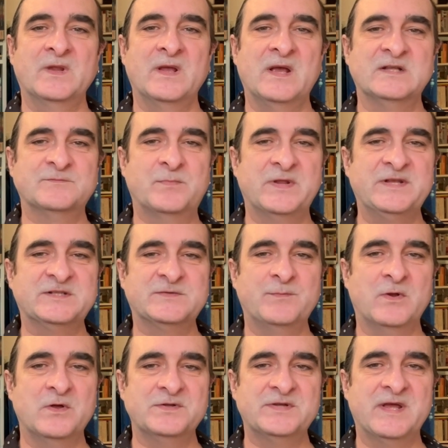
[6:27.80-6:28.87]
has bleached
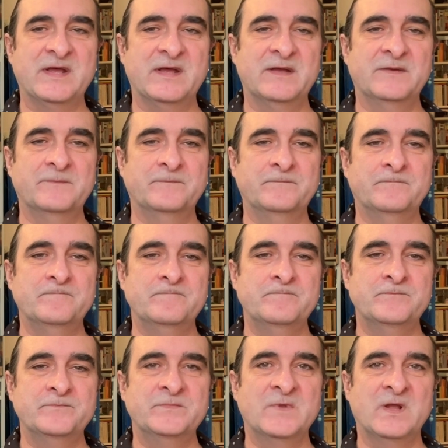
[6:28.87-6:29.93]
blonde hair,
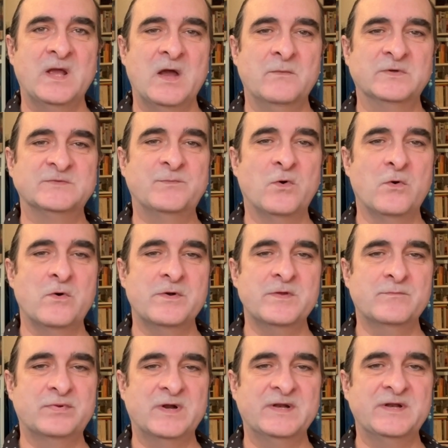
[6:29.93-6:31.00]
and was born
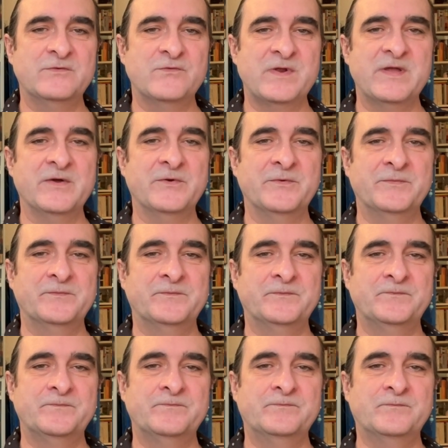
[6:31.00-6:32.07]
and bred in Rio,
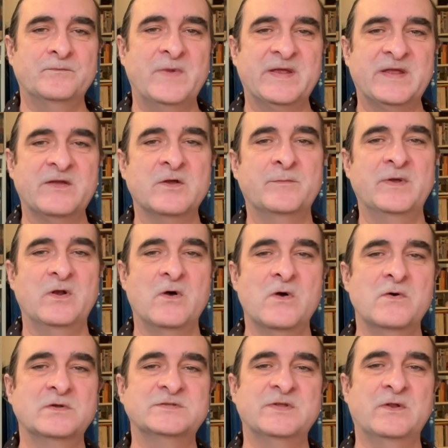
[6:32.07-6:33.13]
making her
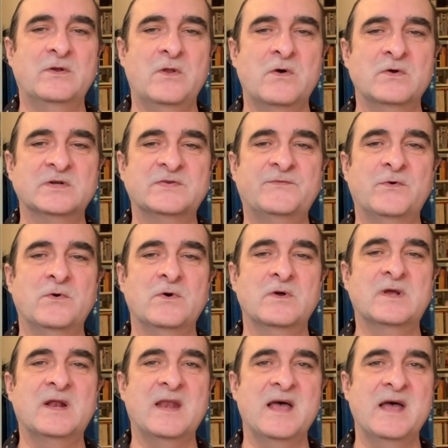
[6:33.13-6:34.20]
belong to the longed-for
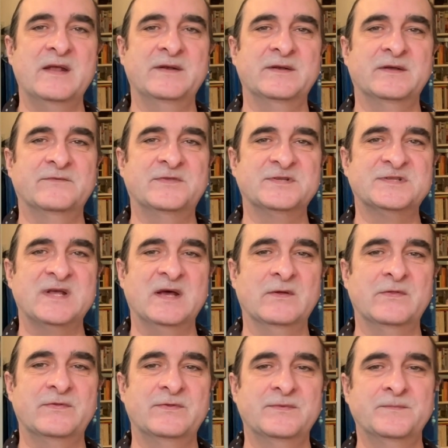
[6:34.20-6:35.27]
clan of the
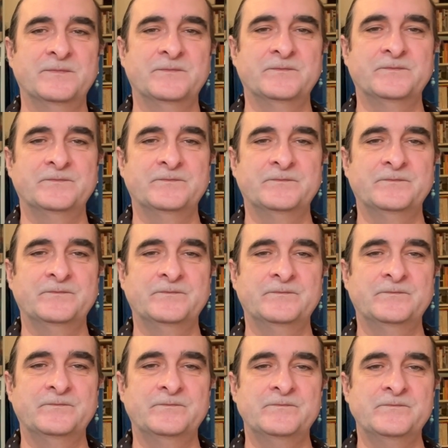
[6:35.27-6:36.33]
South.
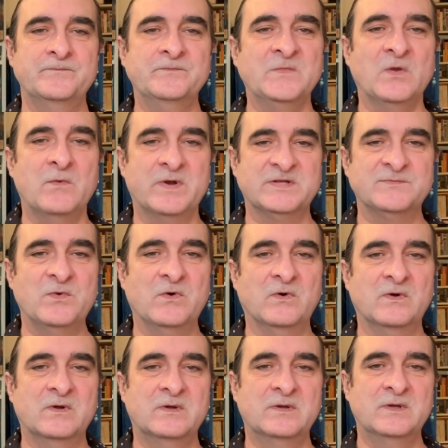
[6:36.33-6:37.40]
What is
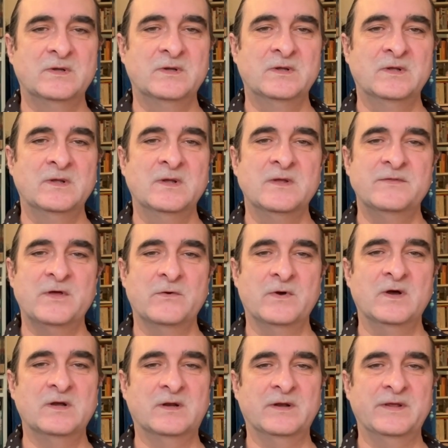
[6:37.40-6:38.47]
more, though
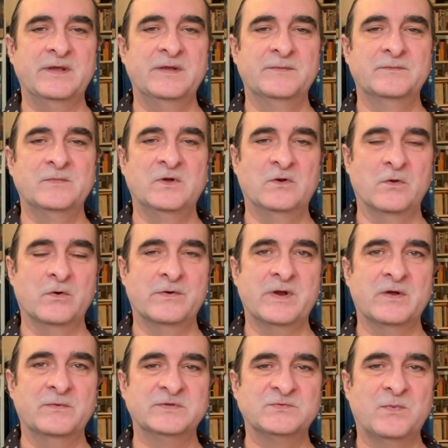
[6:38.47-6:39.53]
ugly,
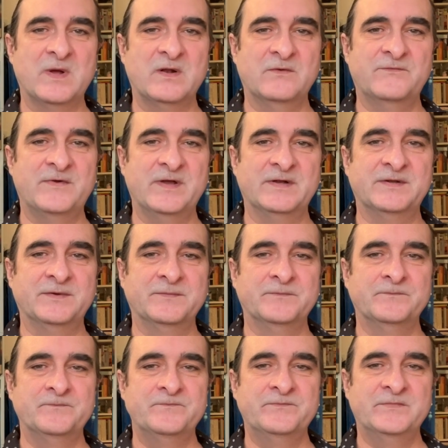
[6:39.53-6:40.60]
Gloria was well-fed,
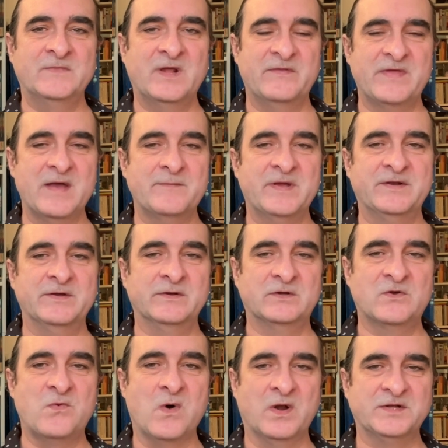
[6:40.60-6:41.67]
and that made her
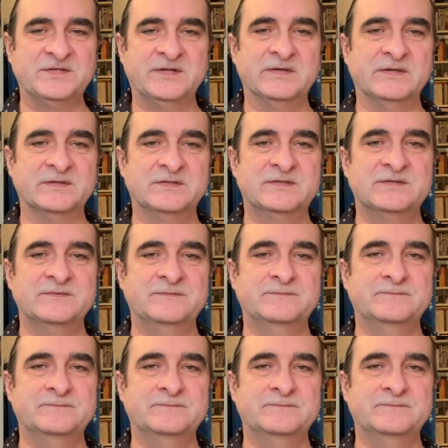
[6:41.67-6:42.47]
quality goods.